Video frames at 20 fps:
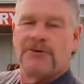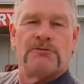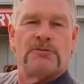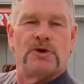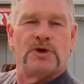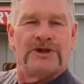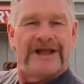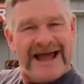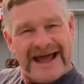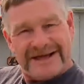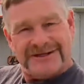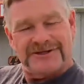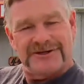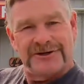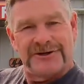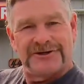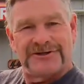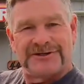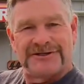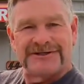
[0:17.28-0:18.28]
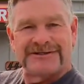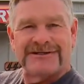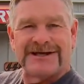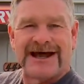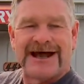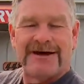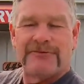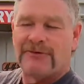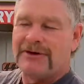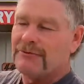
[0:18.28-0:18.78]
Well, last year at this
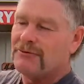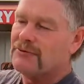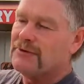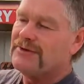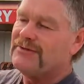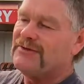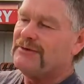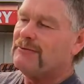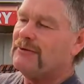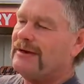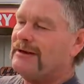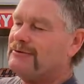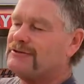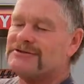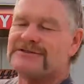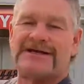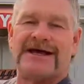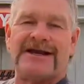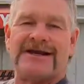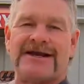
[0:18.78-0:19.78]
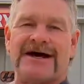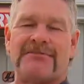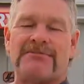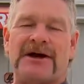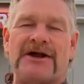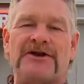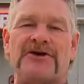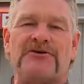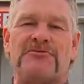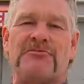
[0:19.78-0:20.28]
time we were with him when he was setting up
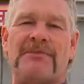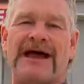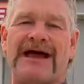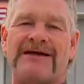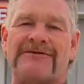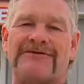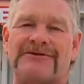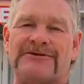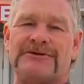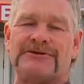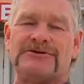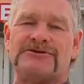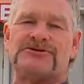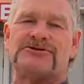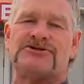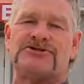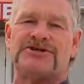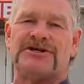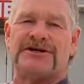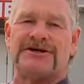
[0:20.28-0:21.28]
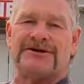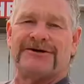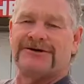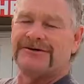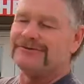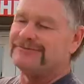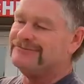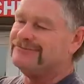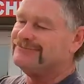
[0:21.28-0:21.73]
my new Mathews Chill.